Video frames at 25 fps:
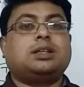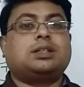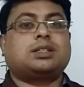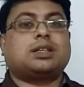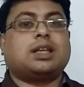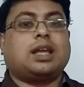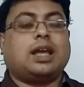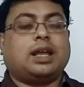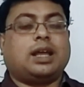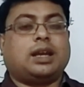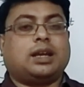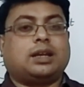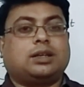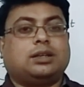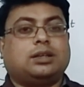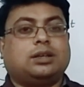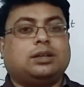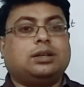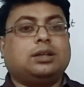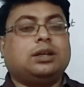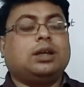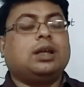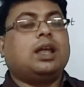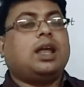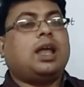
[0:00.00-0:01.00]
its
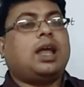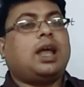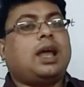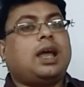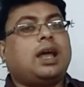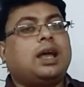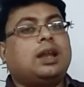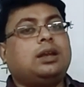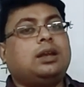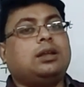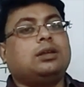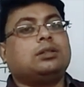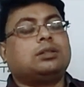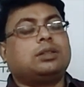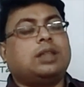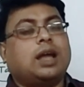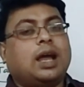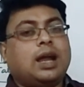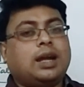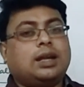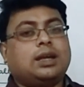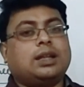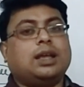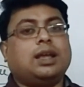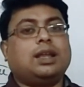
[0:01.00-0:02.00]
character, and
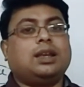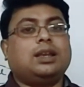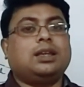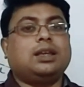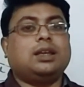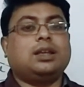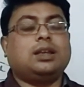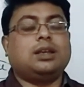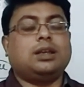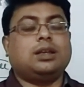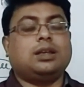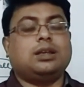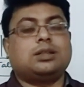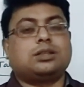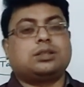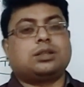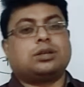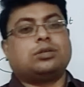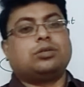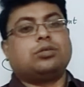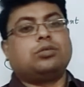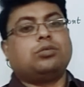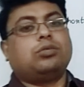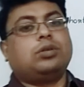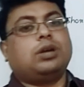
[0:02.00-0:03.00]
that allele
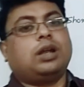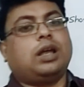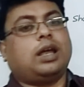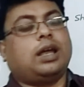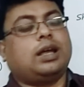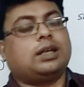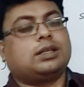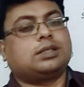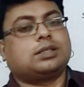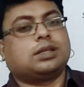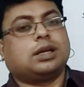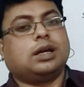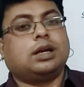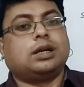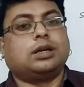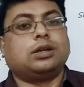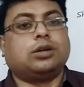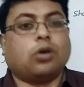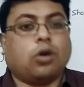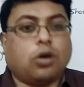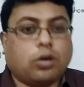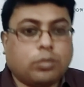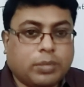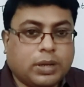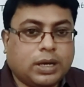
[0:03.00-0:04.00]
is known as a
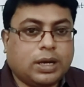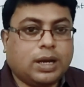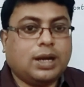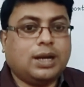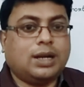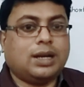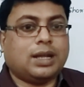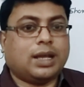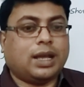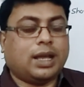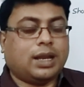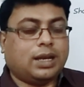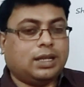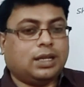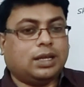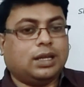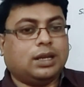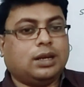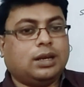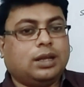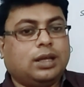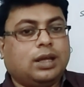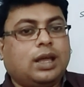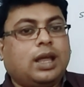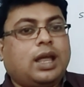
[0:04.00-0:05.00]
dominant
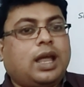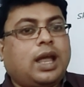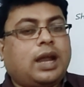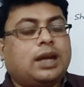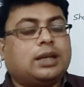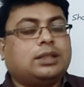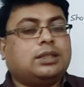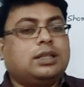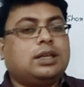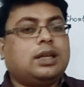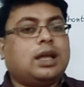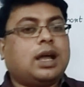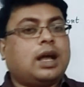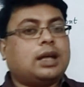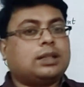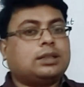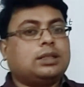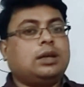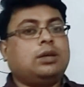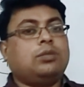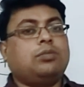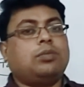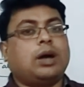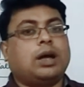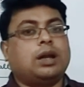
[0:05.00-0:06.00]
allele, and the
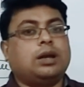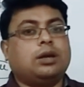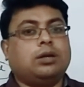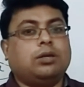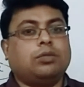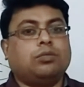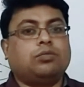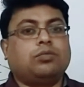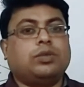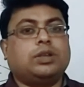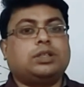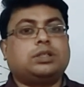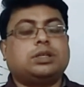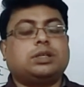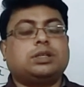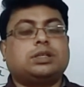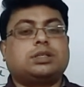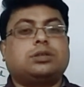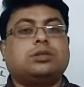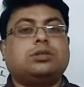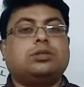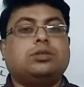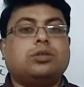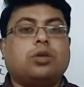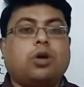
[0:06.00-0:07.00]
other one, which
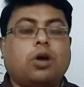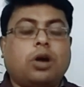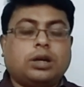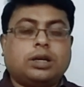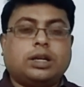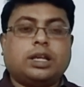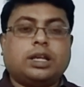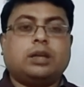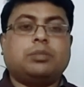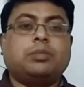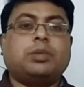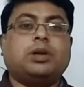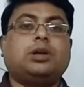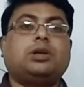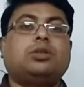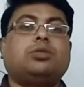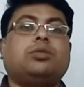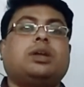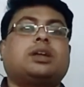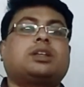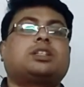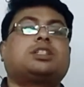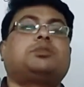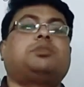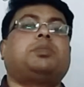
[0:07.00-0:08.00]
is not able
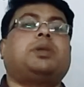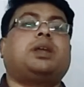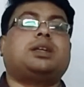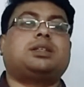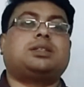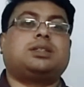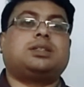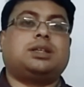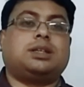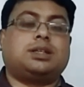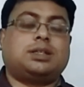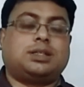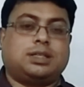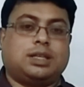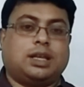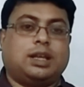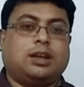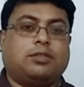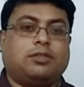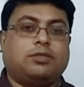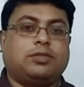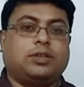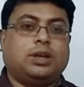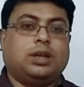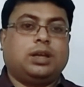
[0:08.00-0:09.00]
to express
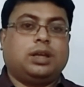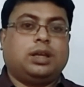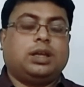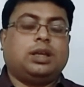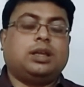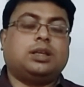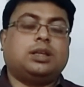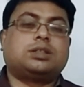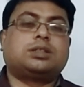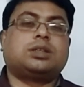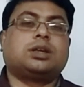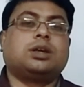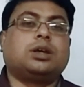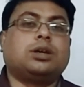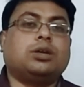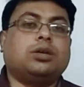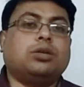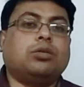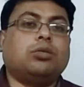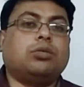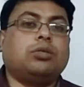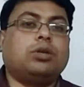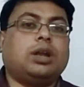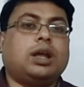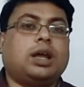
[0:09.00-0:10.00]
itself, is
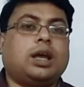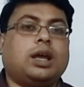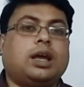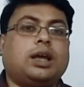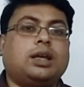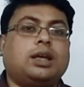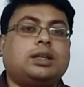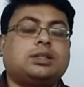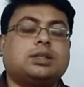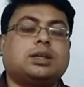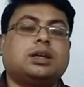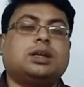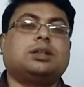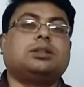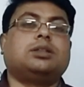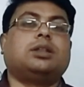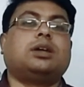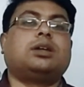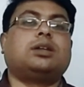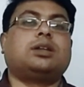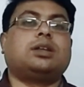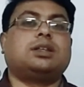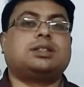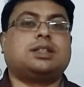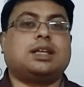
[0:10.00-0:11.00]
known as
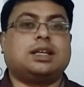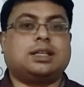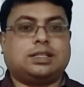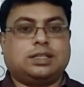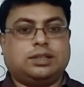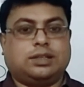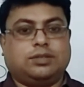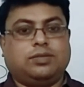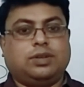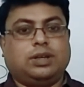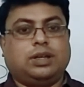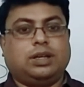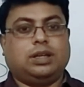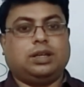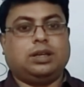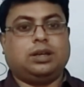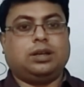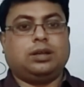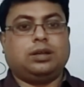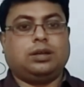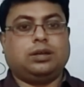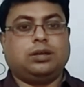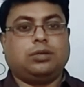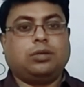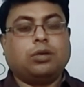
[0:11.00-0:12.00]
the recessive
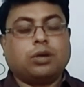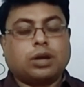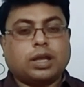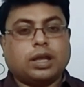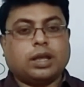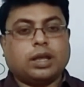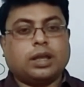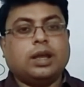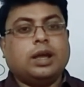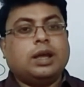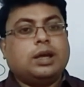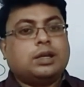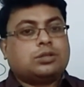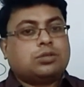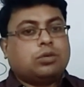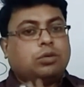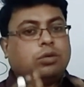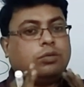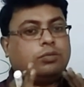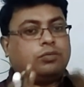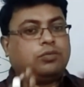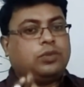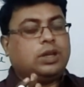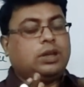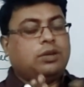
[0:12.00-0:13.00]
allele. Okay,
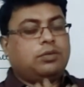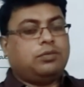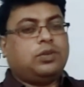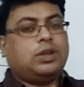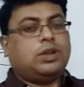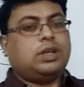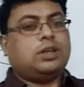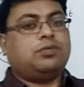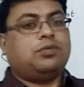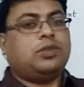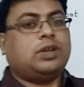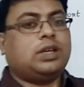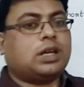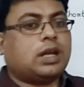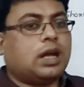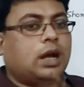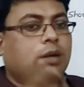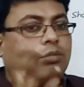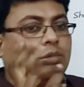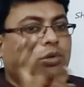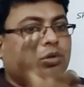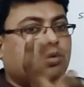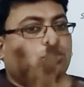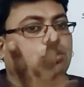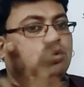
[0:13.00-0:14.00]
so we
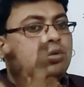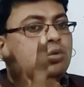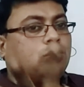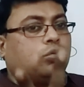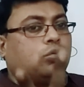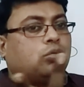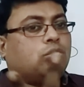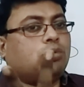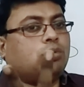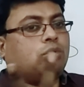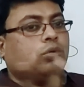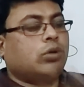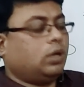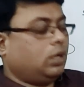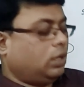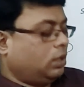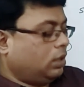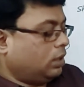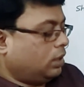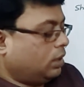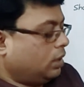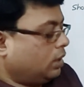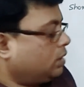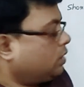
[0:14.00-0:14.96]
come to two